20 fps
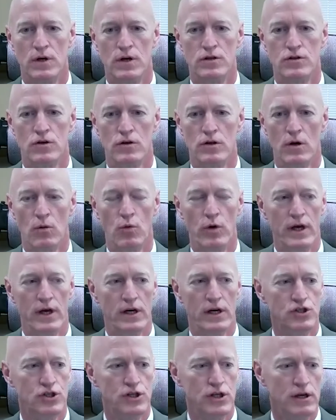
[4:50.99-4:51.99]
so that we
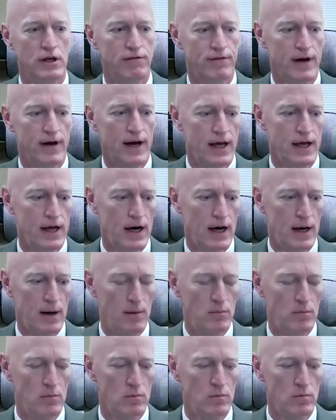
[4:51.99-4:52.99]
achieve a
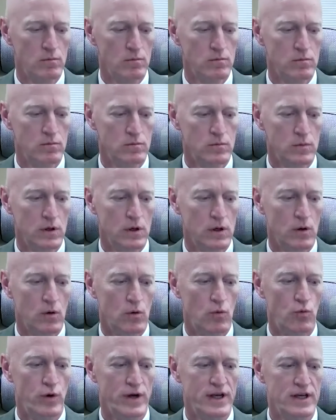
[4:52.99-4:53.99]

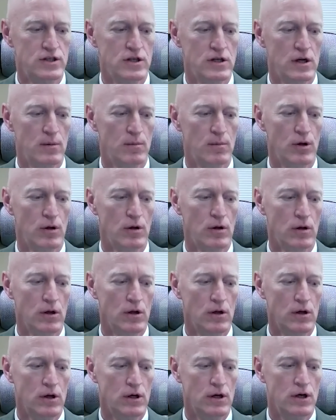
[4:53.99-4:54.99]
reasonable,